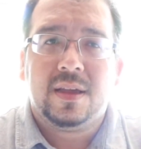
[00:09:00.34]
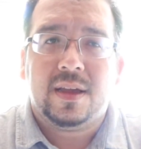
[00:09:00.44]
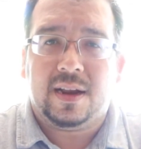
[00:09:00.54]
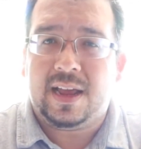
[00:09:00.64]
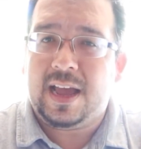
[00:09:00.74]

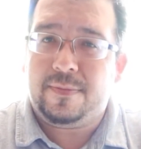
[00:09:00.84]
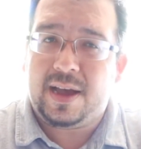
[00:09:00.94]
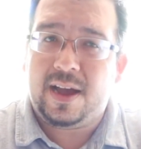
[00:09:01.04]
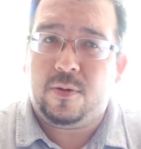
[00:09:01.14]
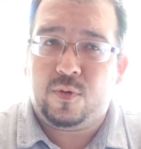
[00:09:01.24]
And I had
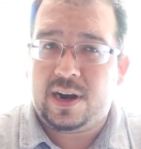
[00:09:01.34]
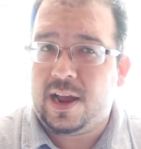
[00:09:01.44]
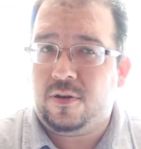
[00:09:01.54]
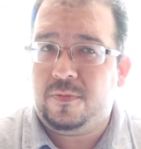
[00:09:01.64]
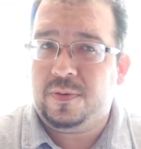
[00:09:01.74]
my one
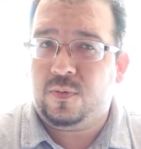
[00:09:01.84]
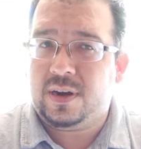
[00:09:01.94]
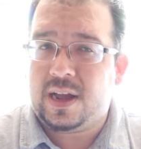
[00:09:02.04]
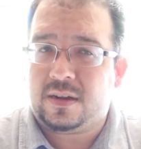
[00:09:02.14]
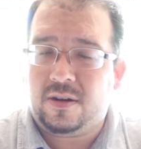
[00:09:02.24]
eye open,
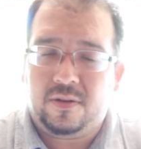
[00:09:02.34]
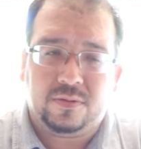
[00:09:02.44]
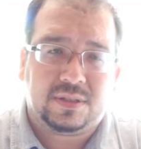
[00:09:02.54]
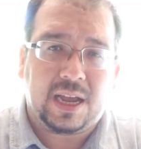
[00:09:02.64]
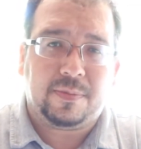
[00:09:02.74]
one eye
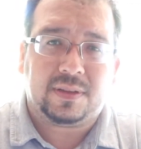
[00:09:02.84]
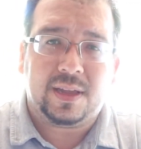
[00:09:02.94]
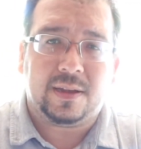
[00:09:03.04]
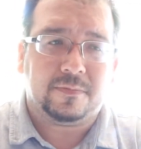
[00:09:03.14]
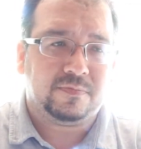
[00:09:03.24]
closed type of
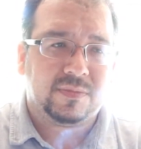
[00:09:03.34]
thing.